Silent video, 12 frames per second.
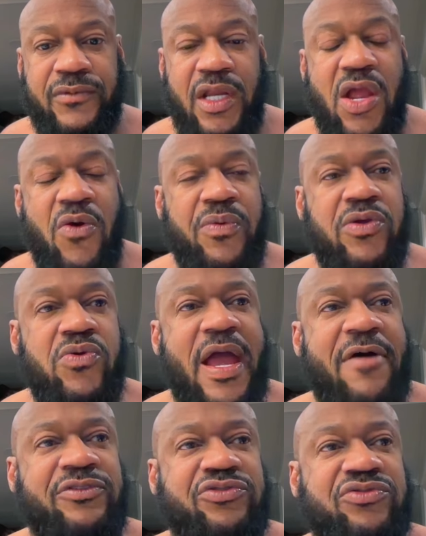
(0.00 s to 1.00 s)
and you
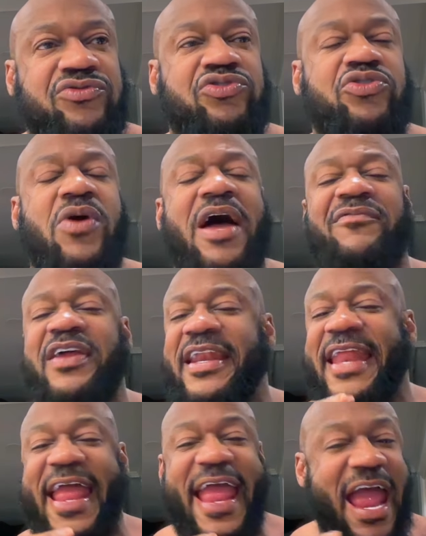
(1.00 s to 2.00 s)
have you have
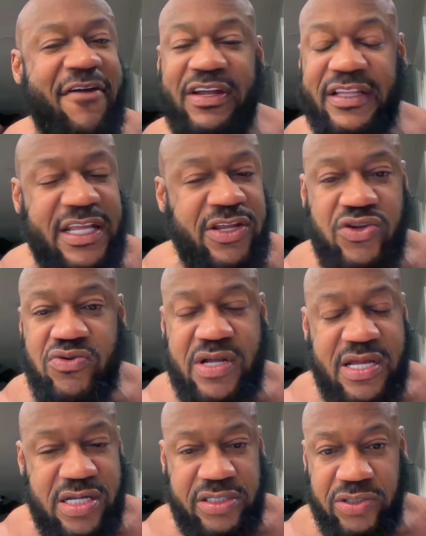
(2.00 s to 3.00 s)
done everything you
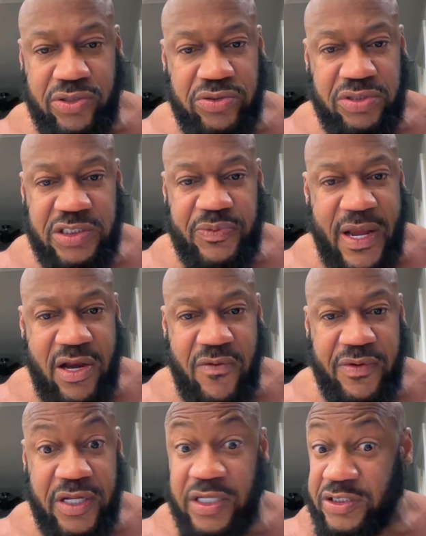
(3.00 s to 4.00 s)
could to lose this weight
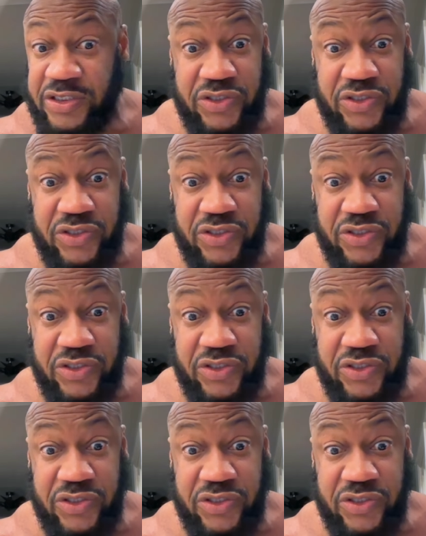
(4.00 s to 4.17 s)
over years.